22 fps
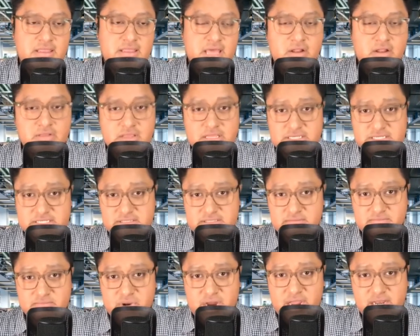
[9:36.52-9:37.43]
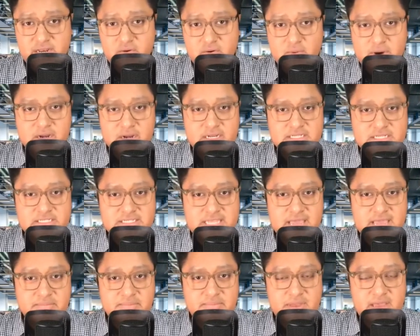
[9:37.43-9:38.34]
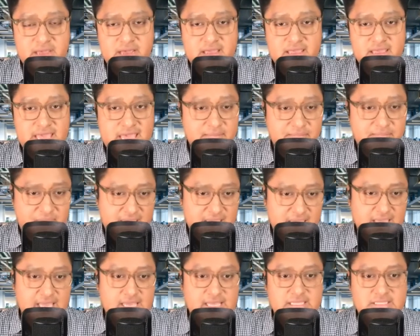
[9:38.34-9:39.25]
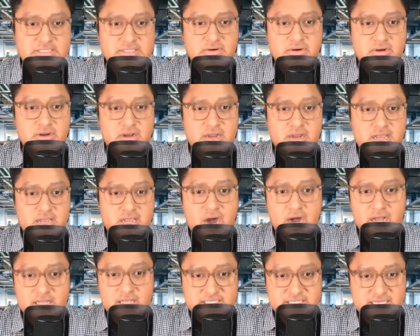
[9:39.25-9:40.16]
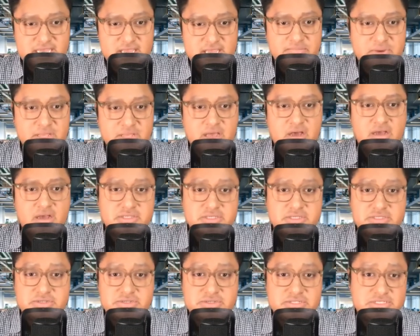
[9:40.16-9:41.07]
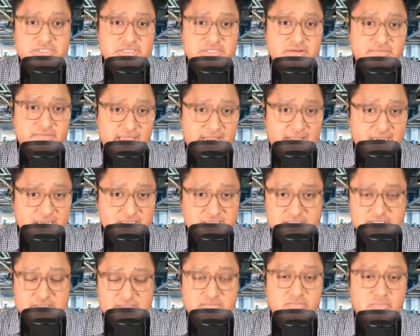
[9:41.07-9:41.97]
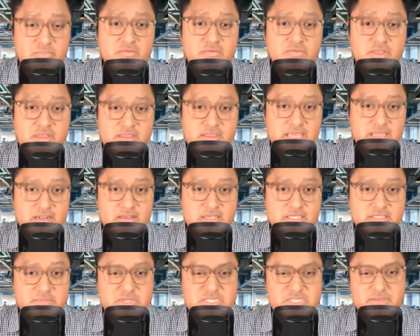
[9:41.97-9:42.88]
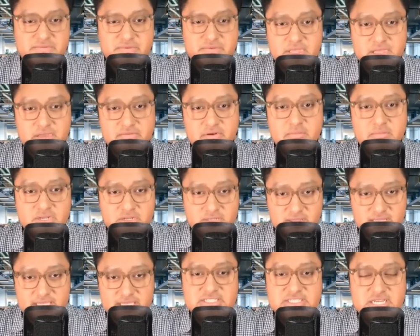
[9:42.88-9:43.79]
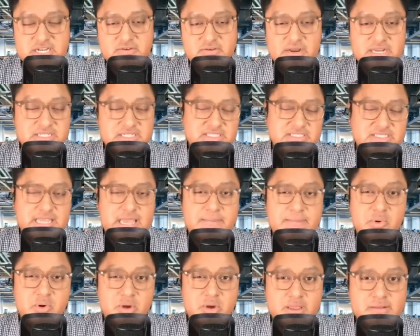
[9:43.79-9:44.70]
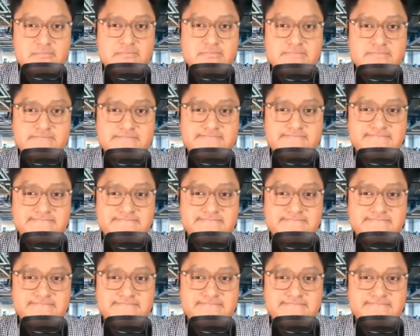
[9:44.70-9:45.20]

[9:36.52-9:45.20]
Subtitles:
not only just brand awareness type campaigns or content, but also to just stuff that actually move the needle specifically from a lead generation standpoint?